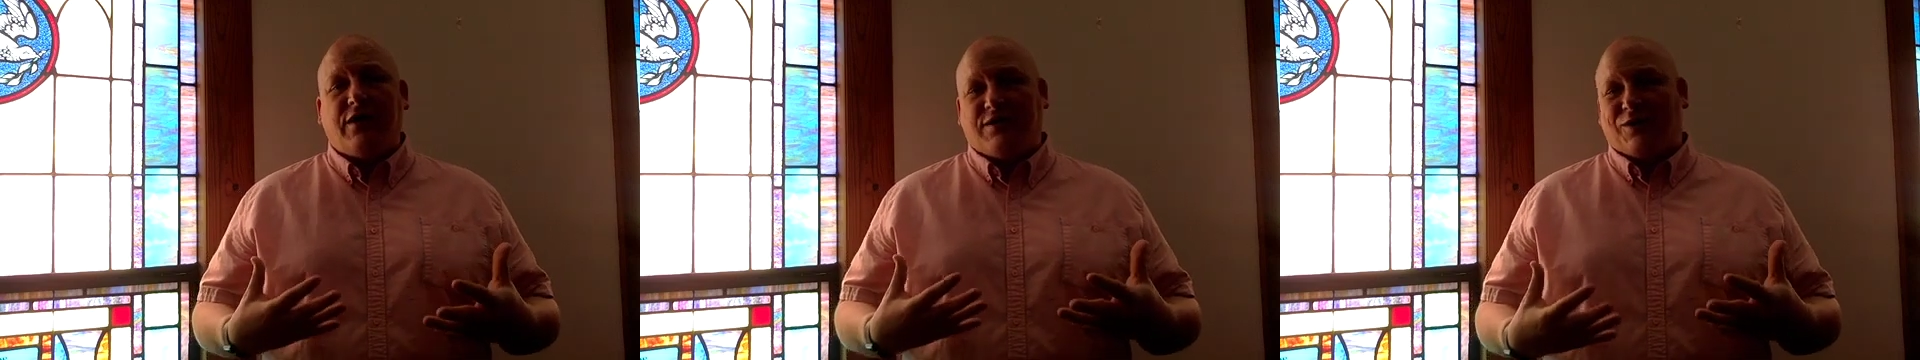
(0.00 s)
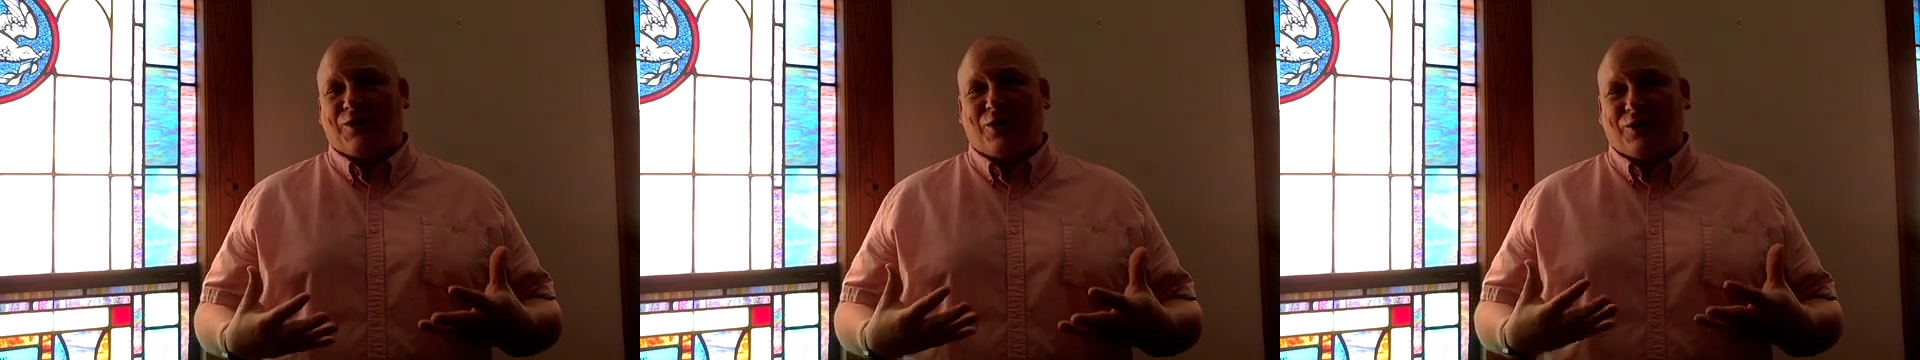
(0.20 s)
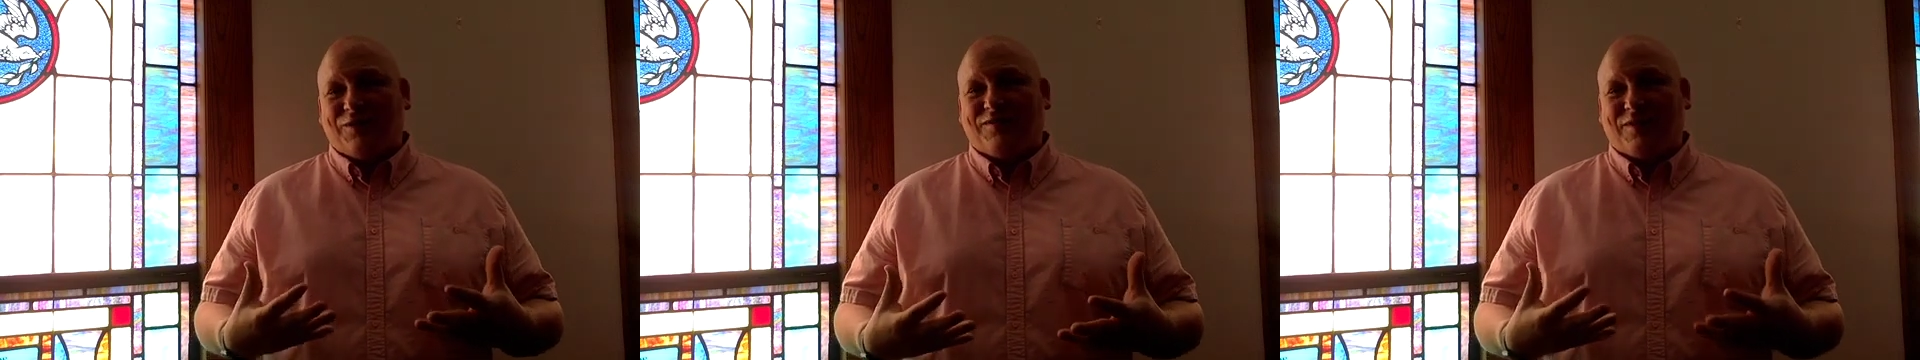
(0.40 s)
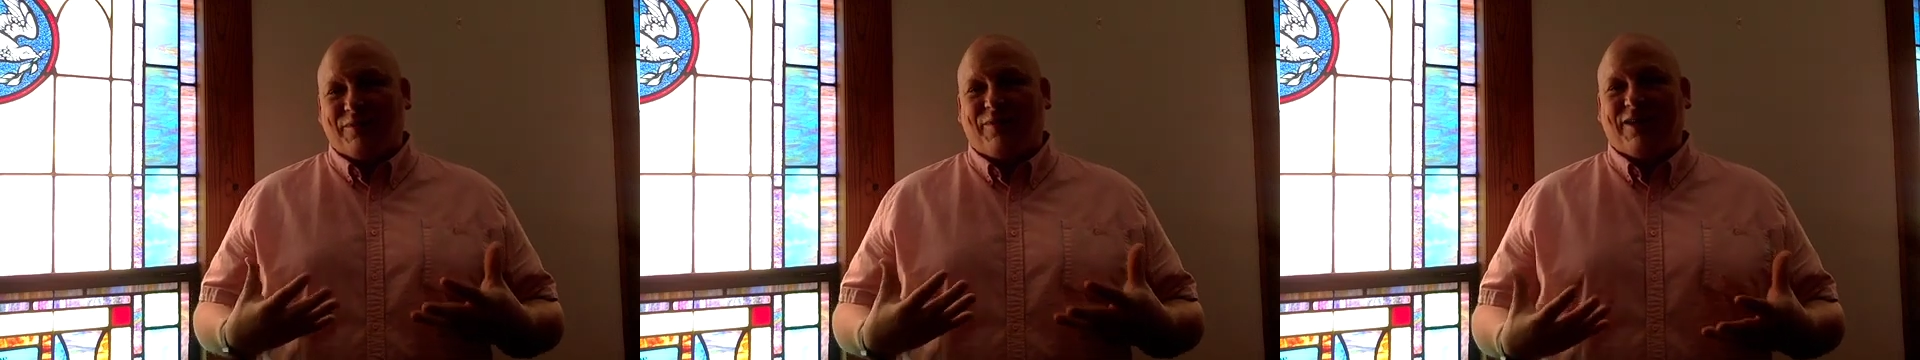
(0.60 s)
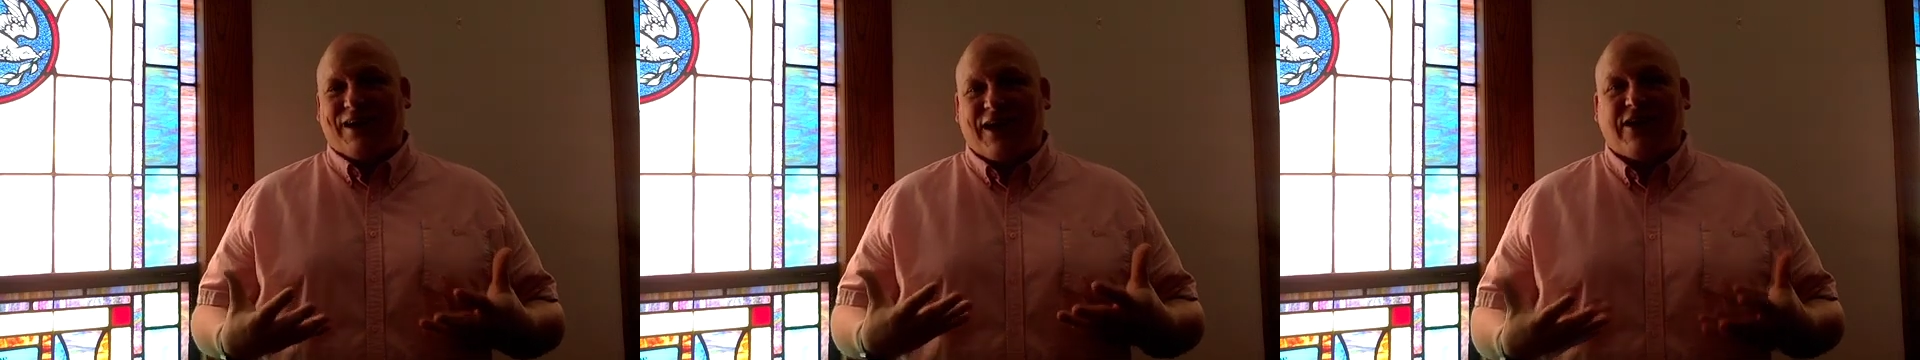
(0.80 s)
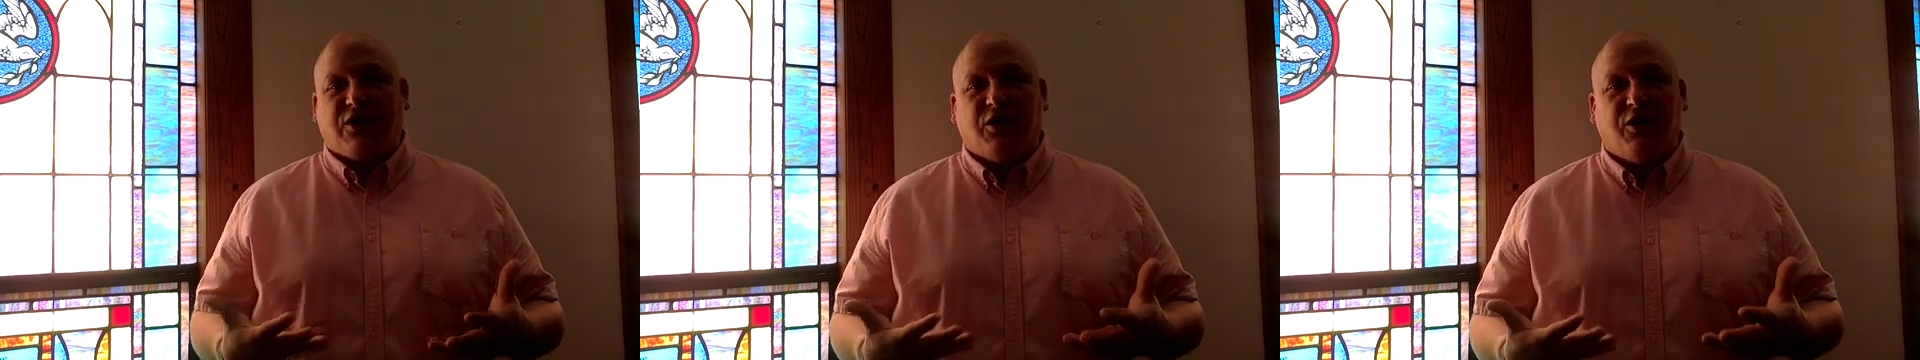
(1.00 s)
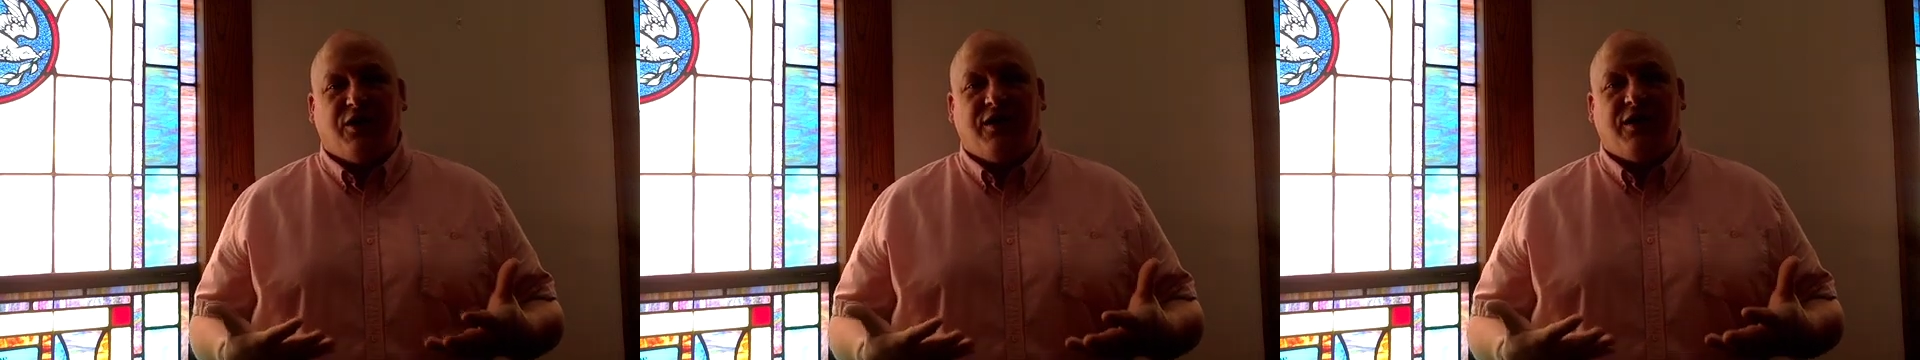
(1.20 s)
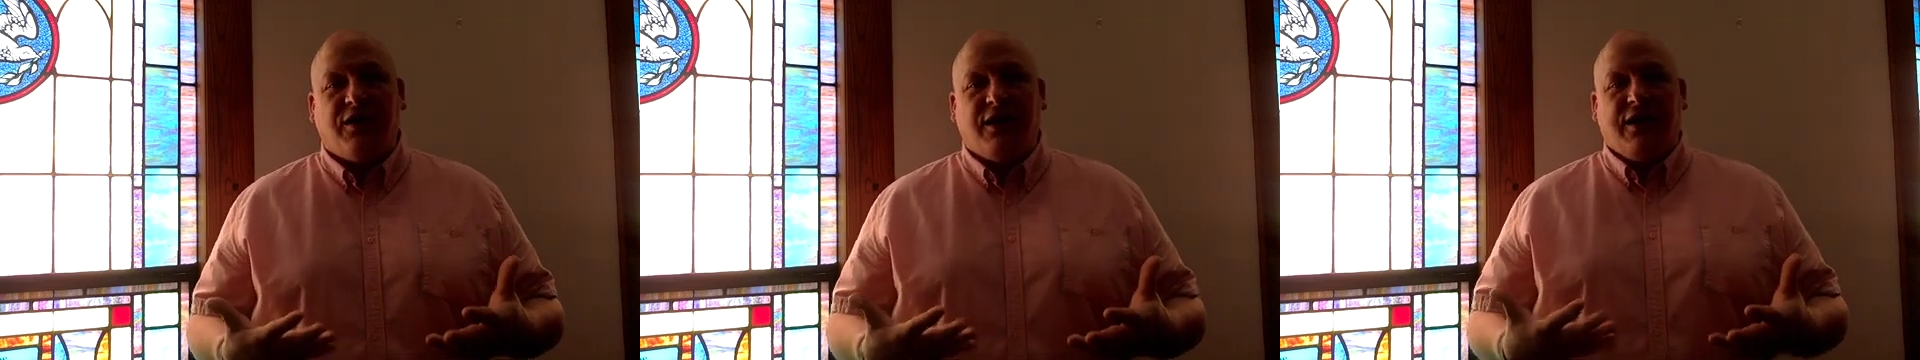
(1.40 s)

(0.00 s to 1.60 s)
to learn something I could.